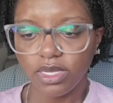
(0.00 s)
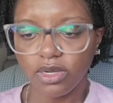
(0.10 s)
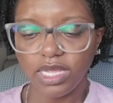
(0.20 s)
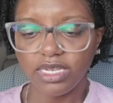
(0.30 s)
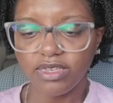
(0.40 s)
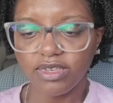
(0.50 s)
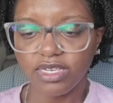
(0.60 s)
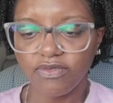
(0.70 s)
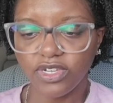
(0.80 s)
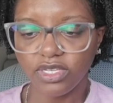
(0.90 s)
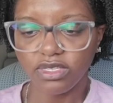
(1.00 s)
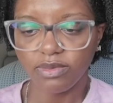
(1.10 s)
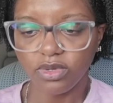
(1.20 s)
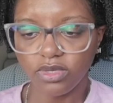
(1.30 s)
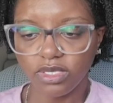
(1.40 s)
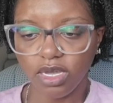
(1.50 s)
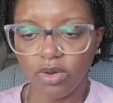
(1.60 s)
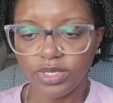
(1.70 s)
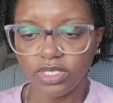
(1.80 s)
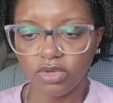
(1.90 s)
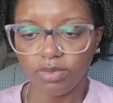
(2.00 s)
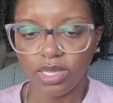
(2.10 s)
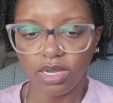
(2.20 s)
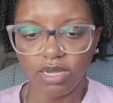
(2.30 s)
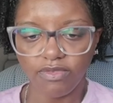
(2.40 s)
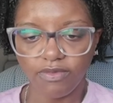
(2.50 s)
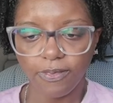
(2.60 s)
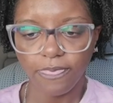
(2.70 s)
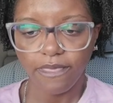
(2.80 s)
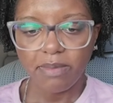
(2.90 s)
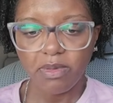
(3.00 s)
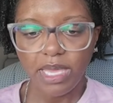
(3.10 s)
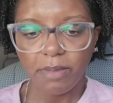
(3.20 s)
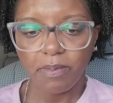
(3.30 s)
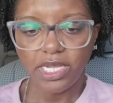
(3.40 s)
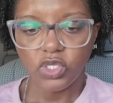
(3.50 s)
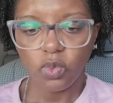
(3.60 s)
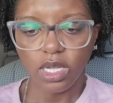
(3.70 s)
Oh, that division symbols always throw me off. Baby Back Bitch